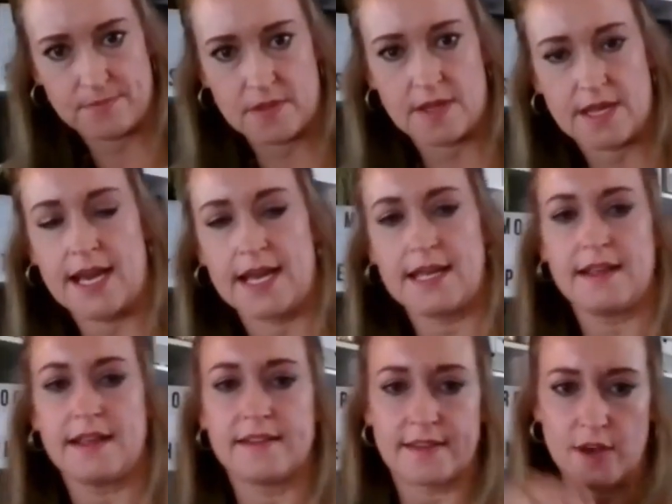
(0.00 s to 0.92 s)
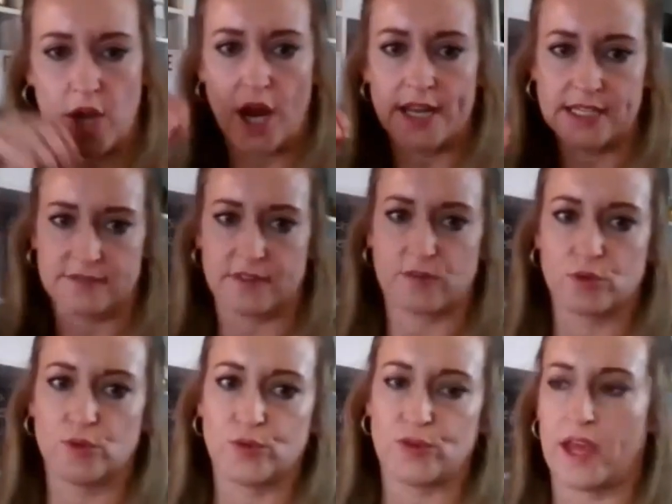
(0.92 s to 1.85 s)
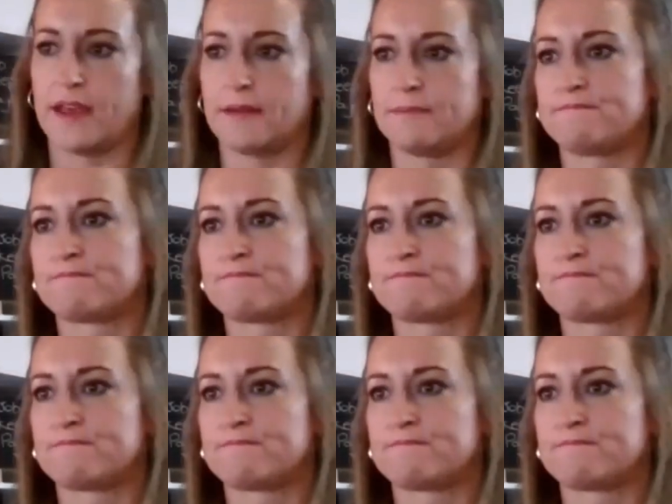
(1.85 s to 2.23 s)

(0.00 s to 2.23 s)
okay? Slightly different rules there.